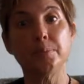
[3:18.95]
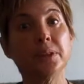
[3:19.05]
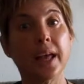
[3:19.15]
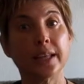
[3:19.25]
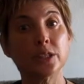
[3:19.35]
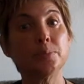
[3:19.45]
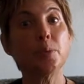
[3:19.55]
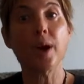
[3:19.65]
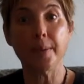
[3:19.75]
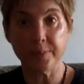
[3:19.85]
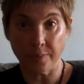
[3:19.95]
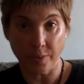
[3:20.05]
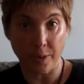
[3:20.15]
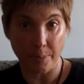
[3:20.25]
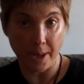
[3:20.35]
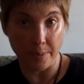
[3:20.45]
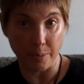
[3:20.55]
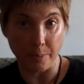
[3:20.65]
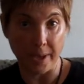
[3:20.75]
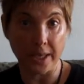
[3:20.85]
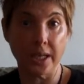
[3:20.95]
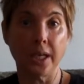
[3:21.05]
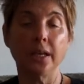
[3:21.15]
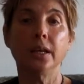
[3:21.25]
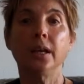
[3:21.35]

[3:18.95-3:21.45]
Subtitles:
plants prepped for the paper making.